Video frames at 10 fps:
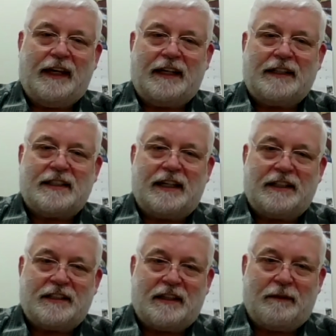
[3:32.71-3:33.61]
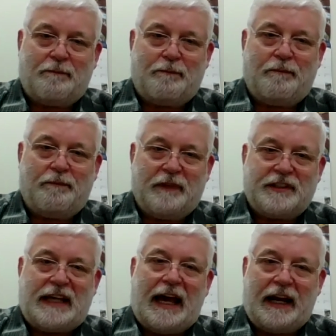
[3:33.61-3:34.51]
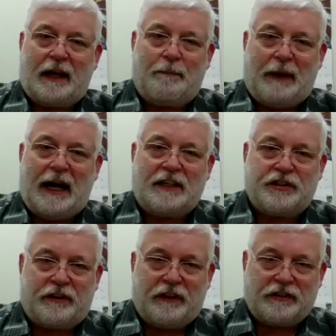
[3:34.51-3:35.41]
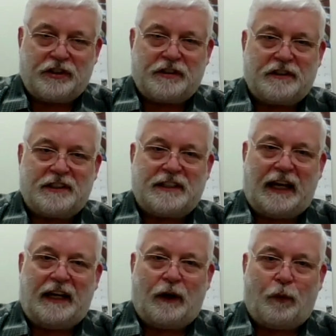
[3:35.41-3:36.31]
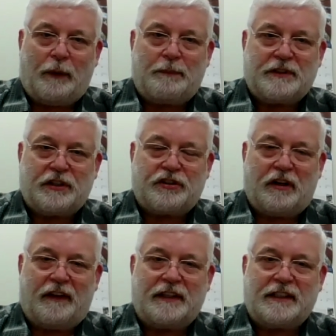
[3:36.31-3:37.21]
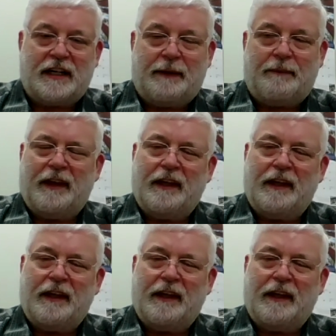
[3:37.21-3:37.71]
it's the static posture, just staying in one position all the time.